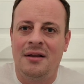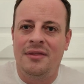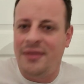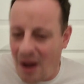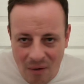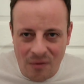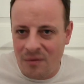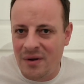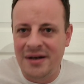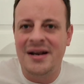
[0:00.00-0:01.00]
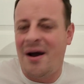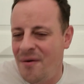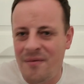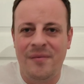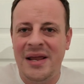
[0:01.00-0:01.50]
No,
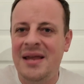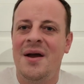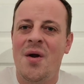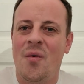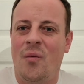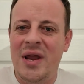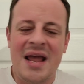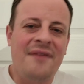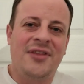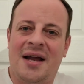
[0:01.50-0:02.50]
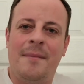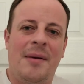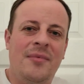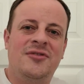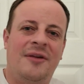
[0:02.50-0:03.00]
we have to come
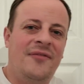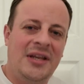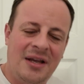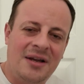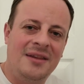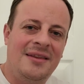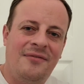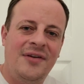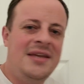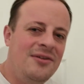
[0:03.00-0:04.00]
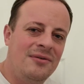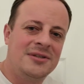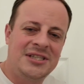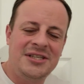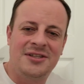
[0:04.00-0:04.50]
up with something that can defeat your
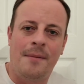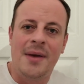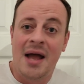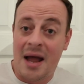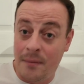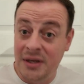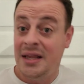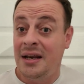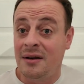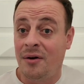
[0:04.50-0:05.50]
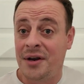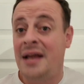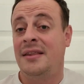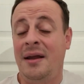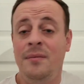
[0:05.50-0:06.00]
system. And we did. On
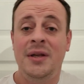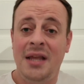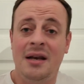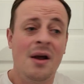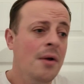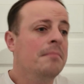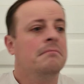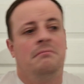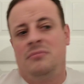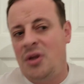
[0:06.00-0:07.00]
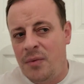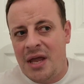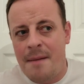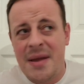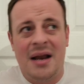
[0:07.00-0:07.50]
our day, we did. Did we
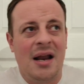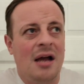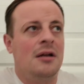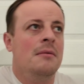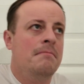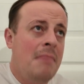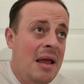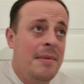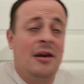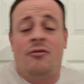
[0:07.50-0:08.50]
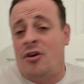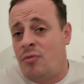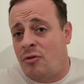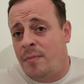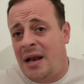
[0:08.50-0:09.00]
get a bit of luck? Maybe the
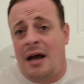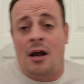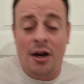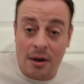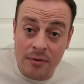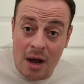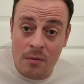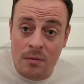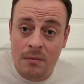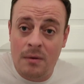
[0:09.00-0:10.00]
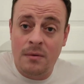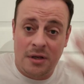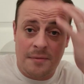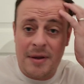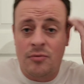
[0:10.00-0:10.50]
Cresswell's a bit of luck. I don't know.
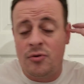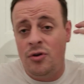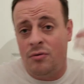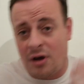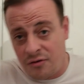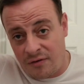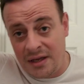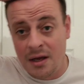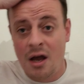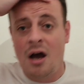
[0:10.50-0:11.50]
It depends what you guys think.